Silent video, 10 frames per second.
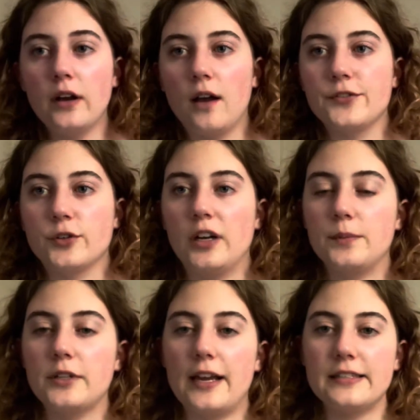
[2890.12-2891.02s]
off
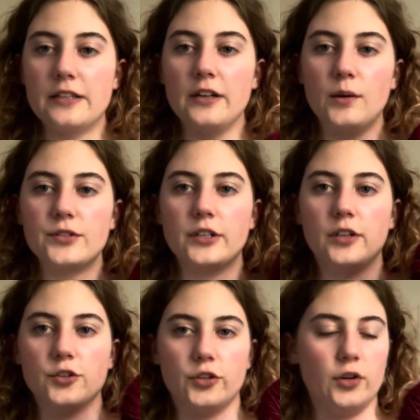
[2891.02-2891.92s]
script. I said that I wasn't
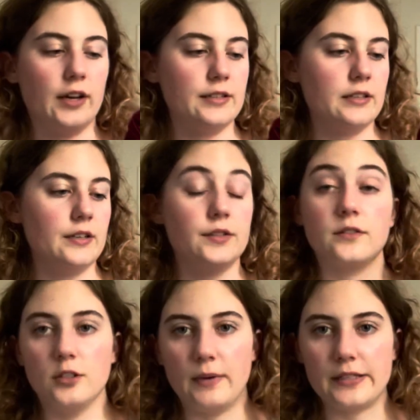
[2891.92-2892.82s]
going to show you guys this
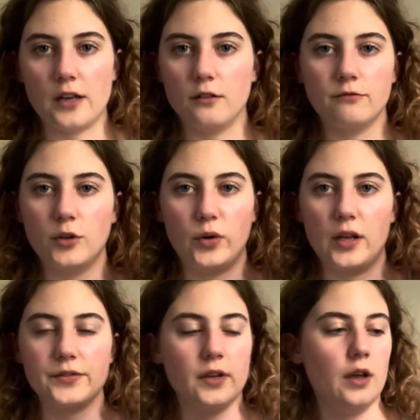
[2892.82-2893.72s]
to myself, no one
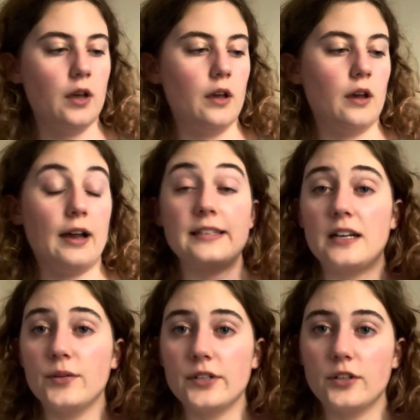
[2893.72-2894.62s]
else. I said
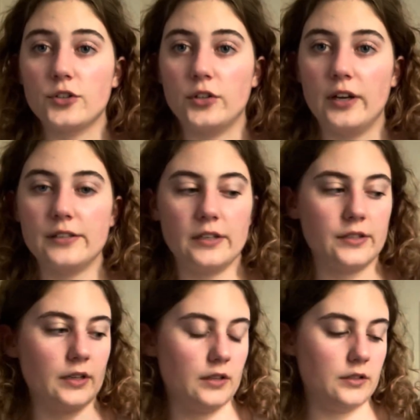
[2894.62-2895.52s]
I wasn't going to show you guys
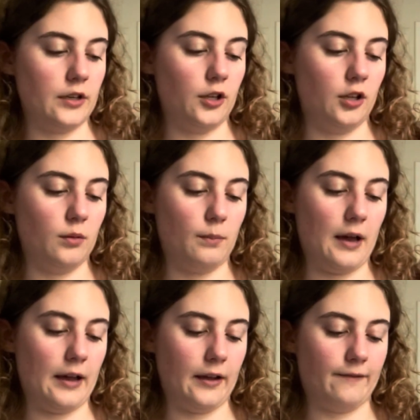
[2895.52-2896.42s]
this until
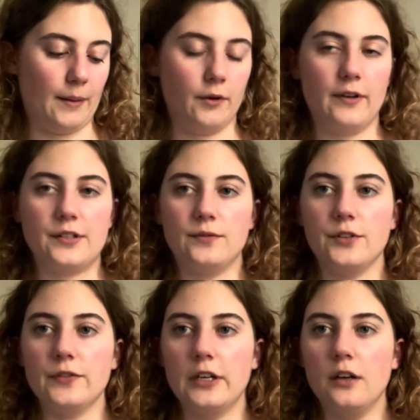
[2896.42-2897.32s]
my Fiber
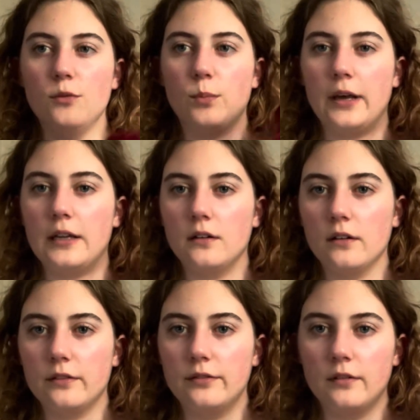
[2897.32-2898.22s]
Festivals video,
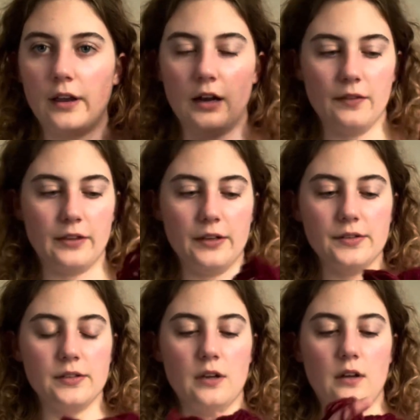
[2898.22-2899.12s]
but I got
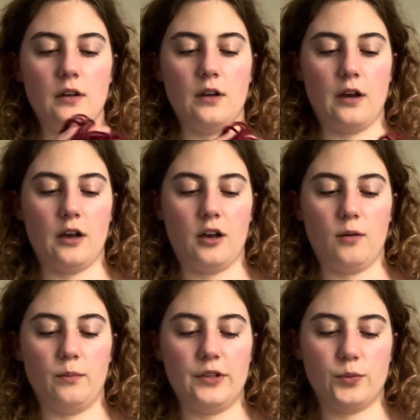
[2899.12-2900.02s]
this.
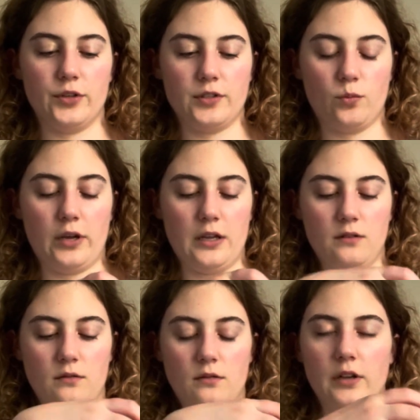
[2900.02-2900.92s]
It's worsted
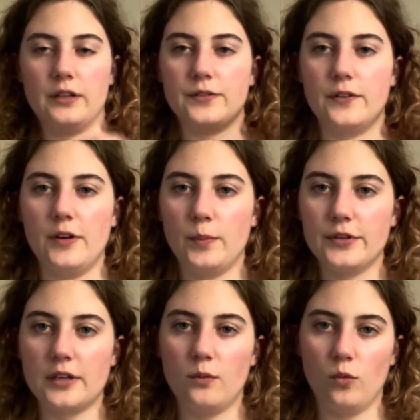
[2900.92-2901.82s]
weight. It's
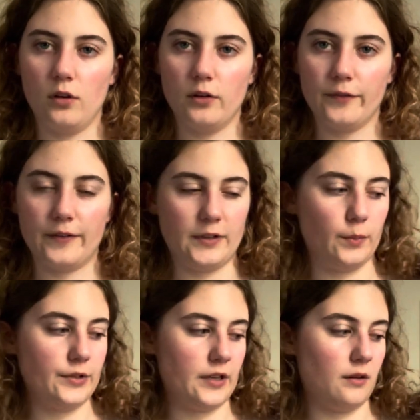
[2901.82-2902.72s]
50% wool,
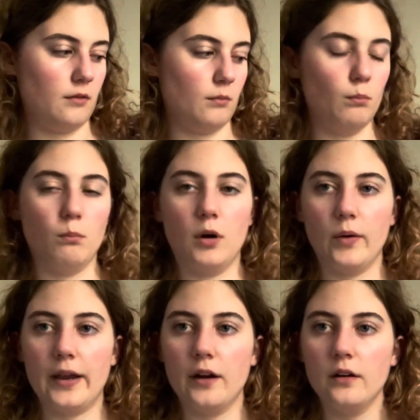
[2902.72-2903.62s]
50%
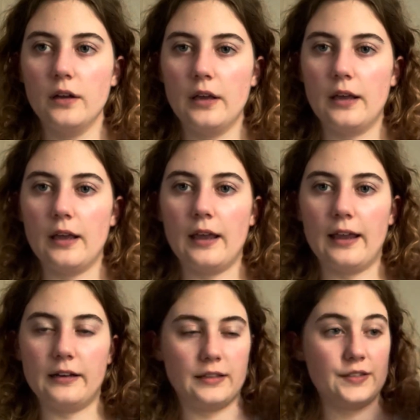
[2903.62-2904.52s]
mohair,
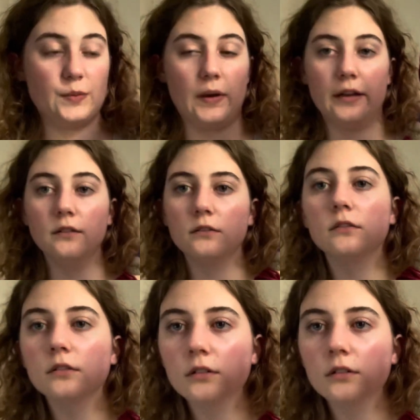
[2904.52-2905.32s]
and it's spun.